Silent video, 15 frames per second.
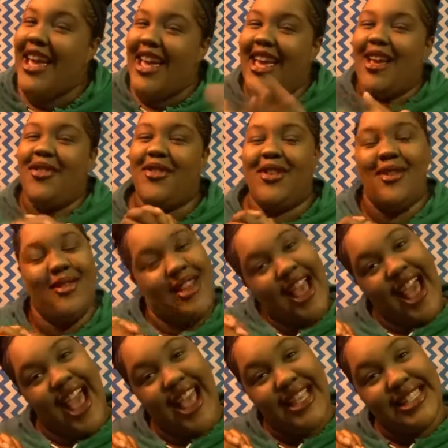if you
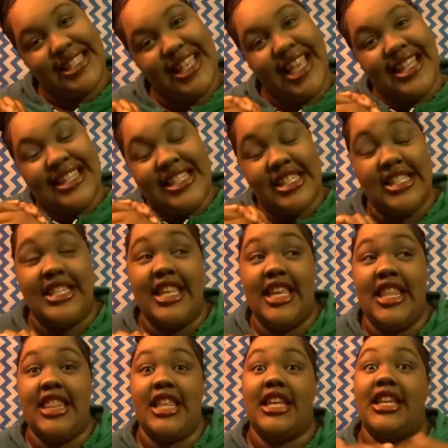guys can
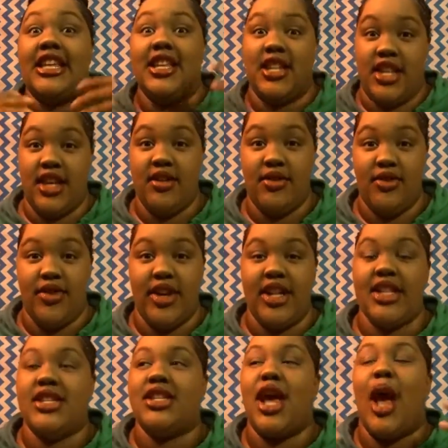see the
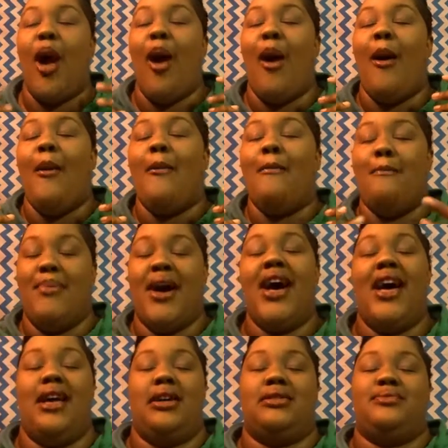difference
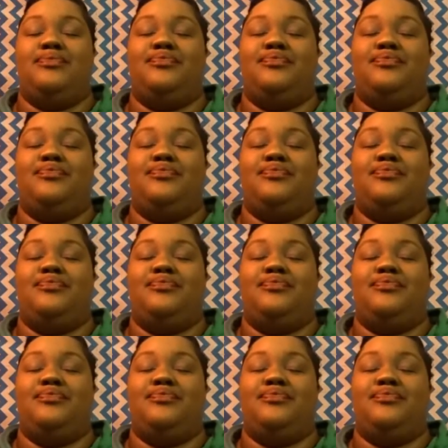but